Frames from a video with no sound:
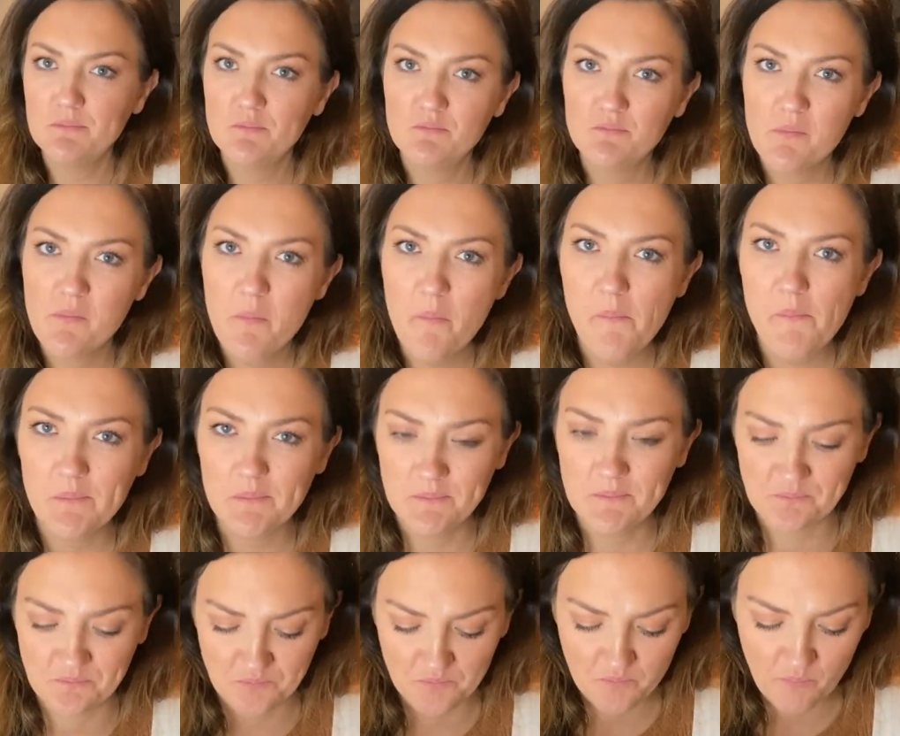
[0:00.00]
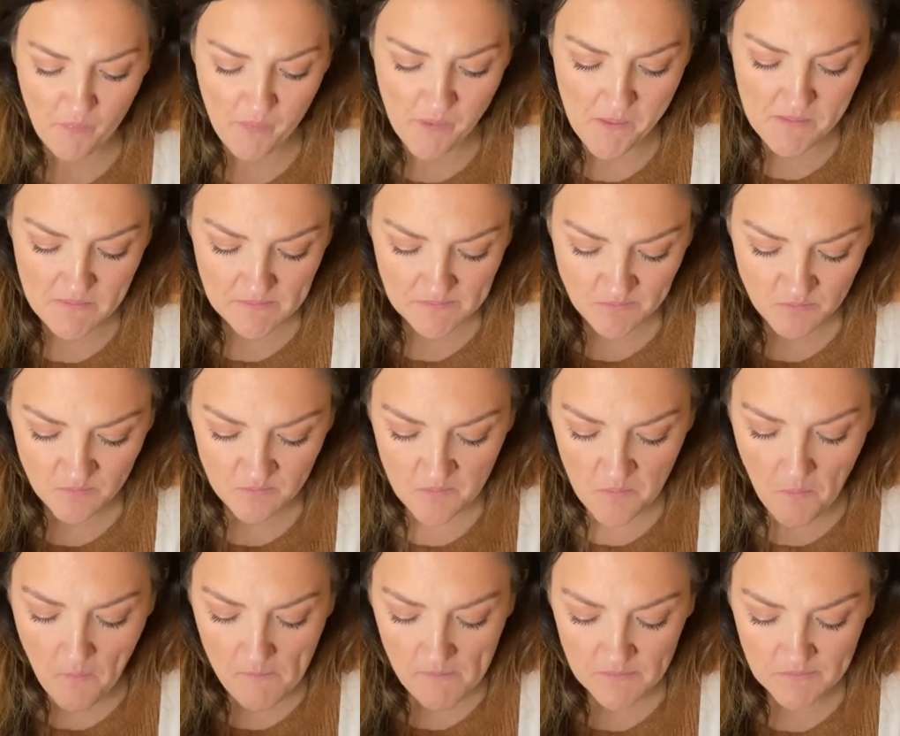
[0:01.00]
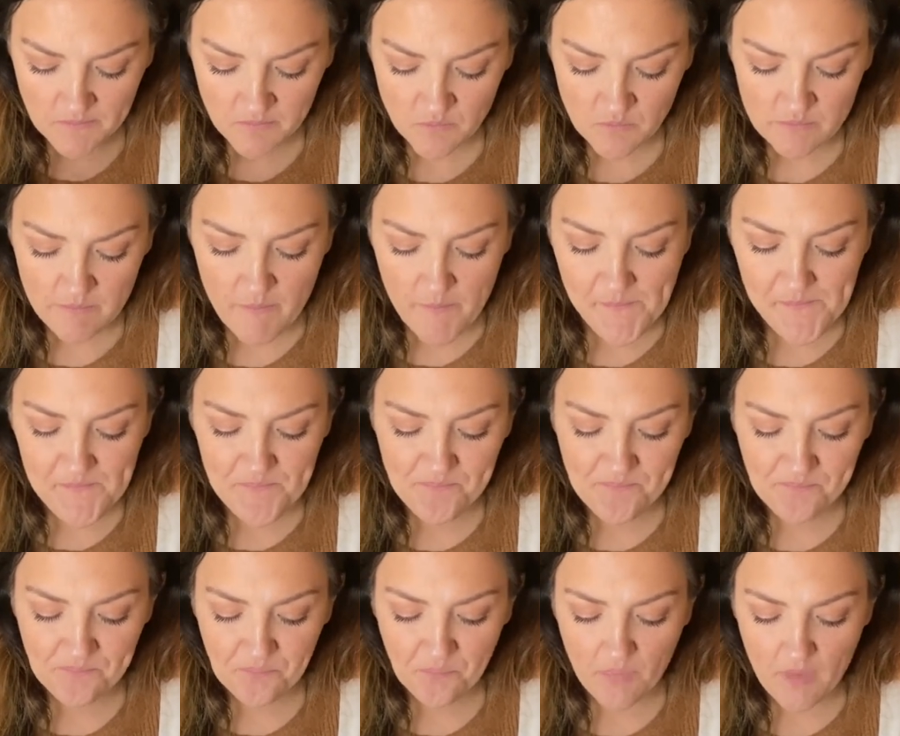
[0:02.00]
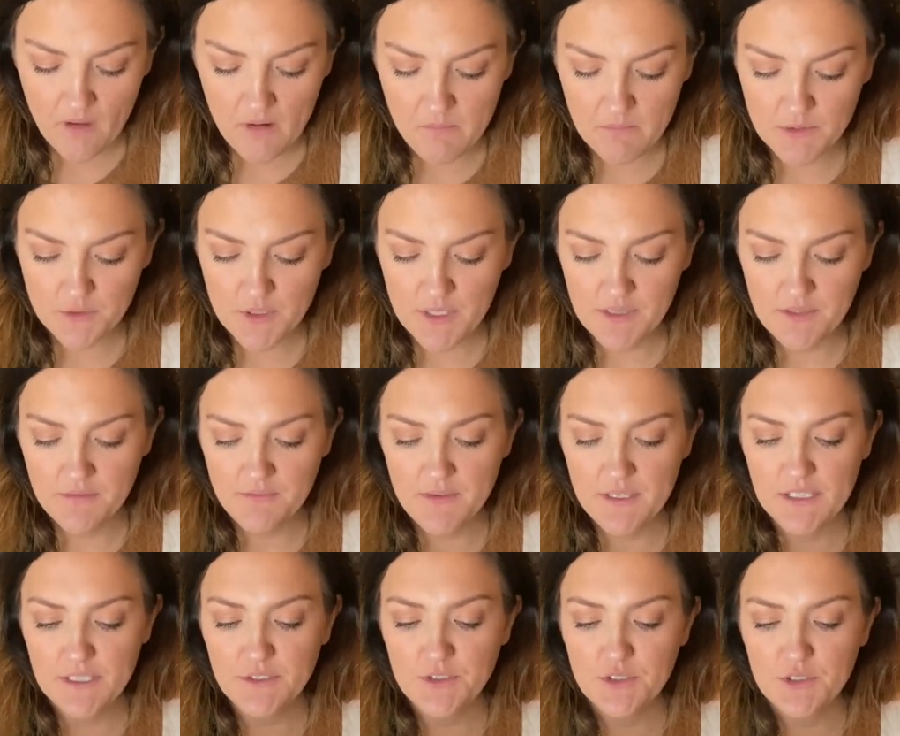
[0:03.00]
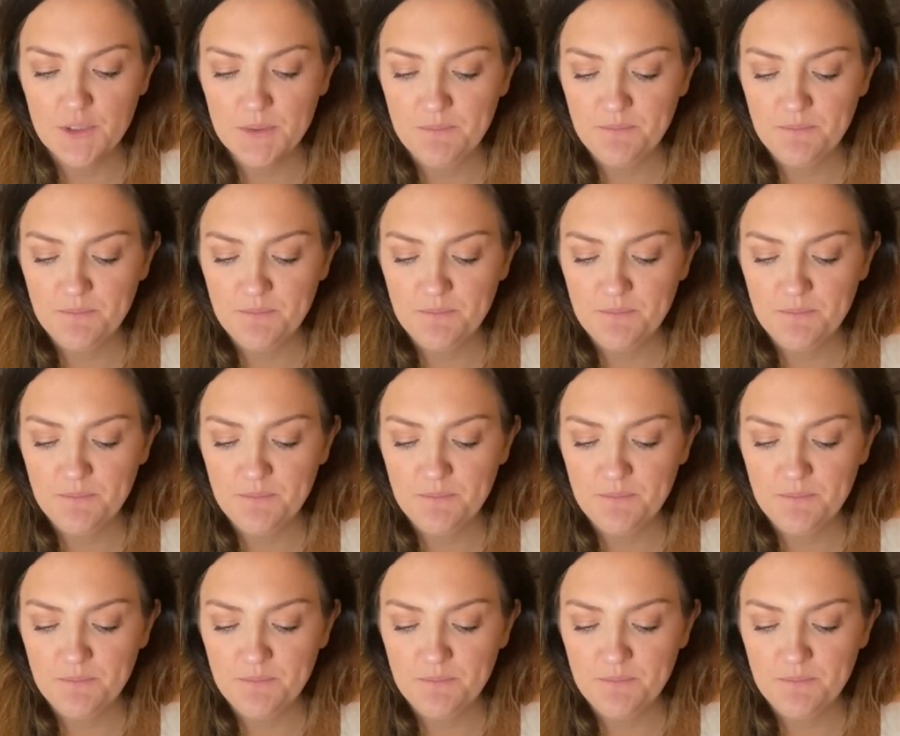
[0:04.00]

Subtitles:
Mmm. I'm gonna try the fish.